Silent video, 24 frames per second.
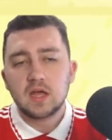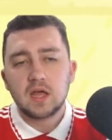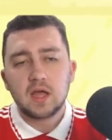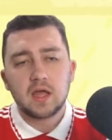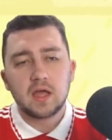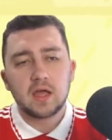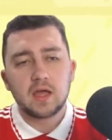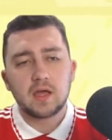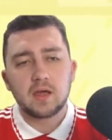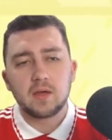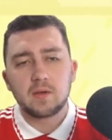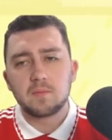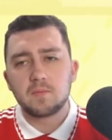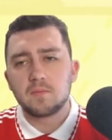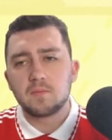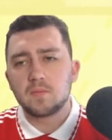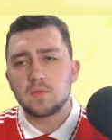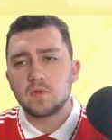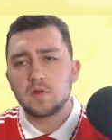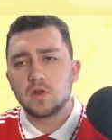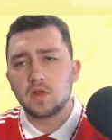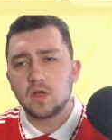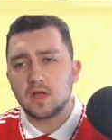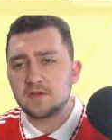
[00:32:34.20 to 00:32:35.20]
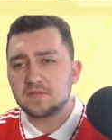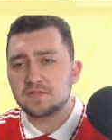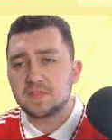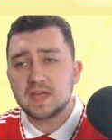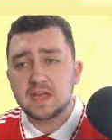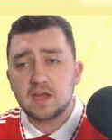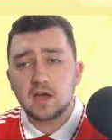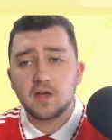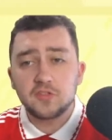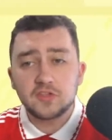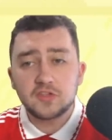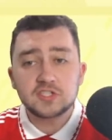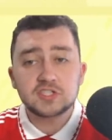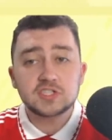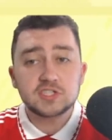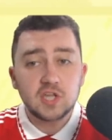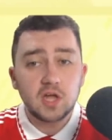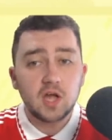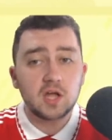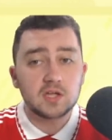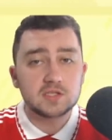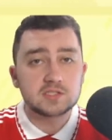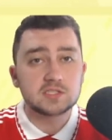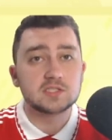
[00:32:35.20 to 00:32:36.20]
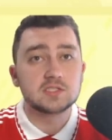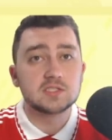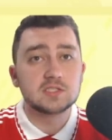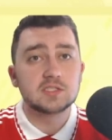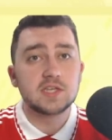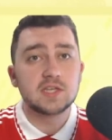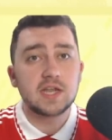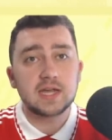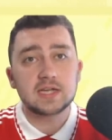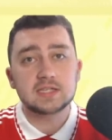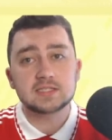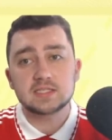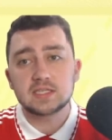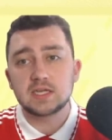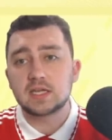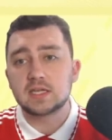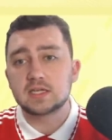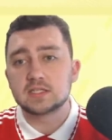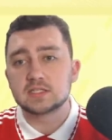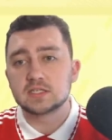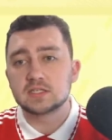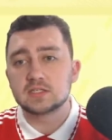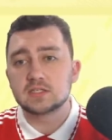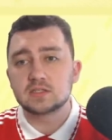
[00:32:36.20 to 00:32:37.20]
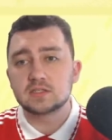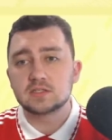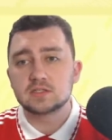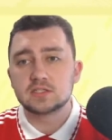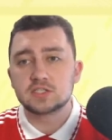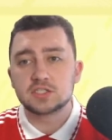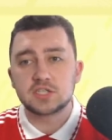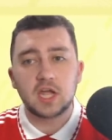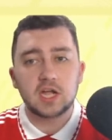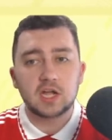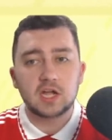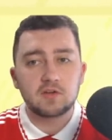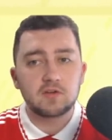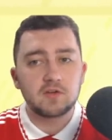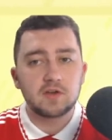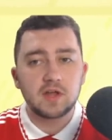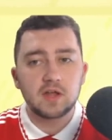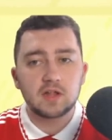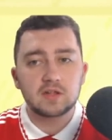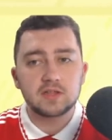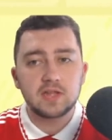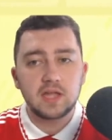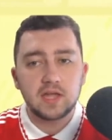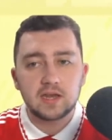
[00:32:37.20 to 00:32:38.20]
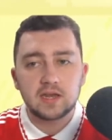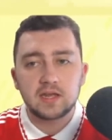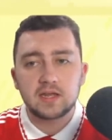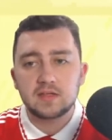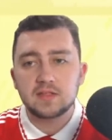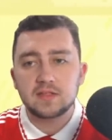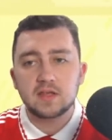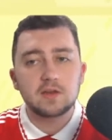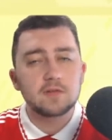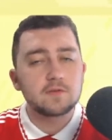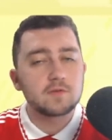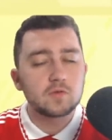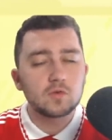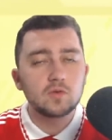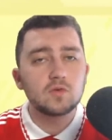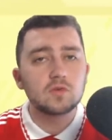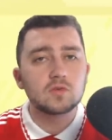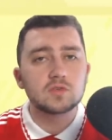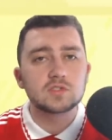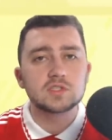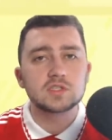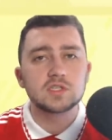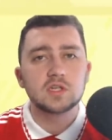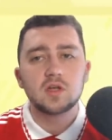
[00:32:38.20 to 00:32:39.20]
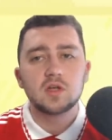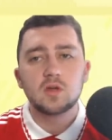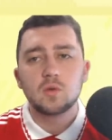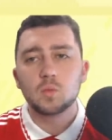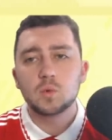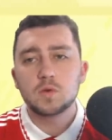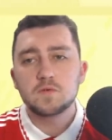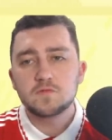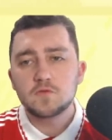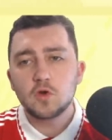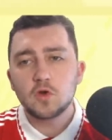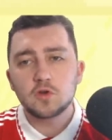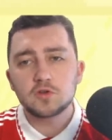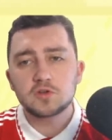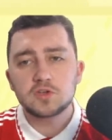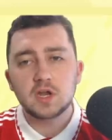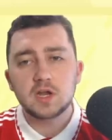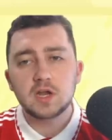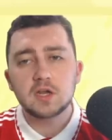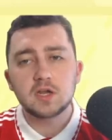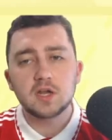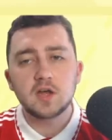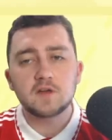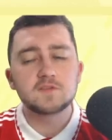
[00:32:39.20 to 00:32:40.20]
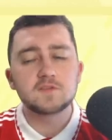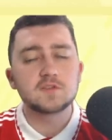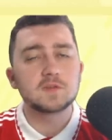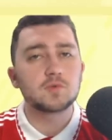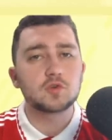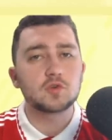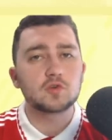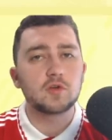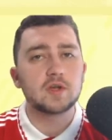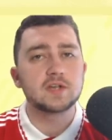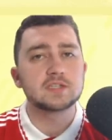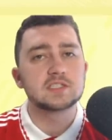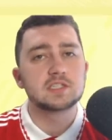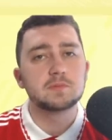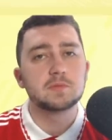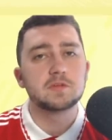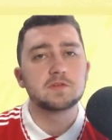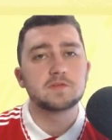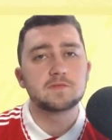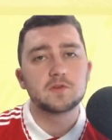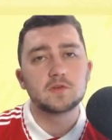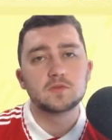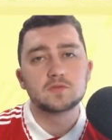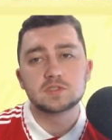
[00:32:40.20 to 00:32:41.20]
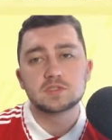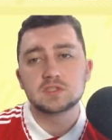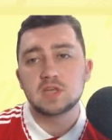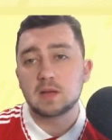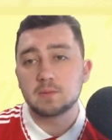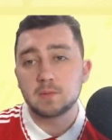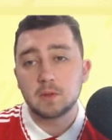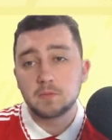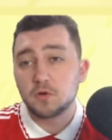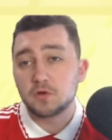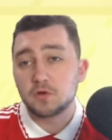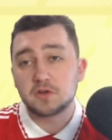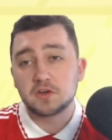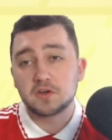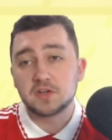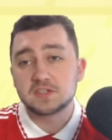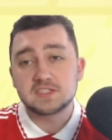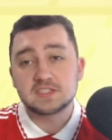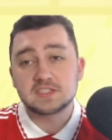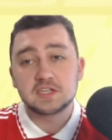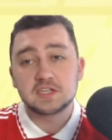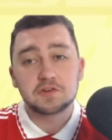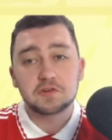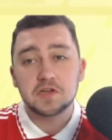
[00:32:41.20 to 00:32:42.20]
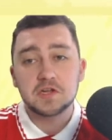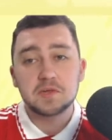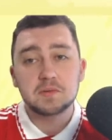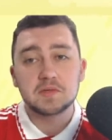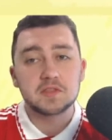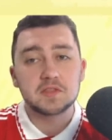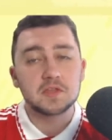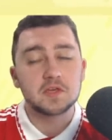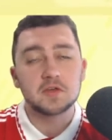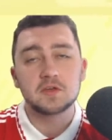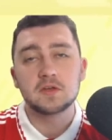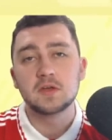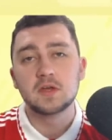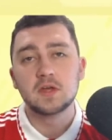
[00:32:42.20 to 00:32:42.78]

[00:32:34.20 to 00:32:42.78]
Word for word: Um, look, if they are the starters next season, Xhaka and Elneny, then of course we've not done enough to progress the midfield, Sam. I'm not going to disagree with you.